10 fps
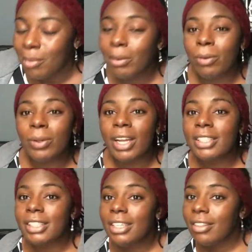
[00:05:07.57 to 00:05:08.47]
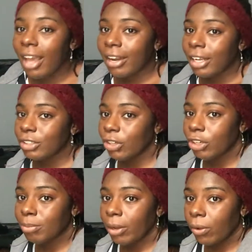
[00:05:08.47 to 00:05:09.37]
But when I did that and I
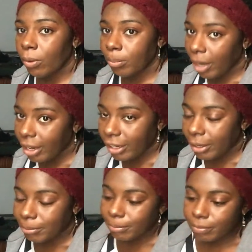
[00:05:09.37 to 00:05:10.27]
turned my whole body,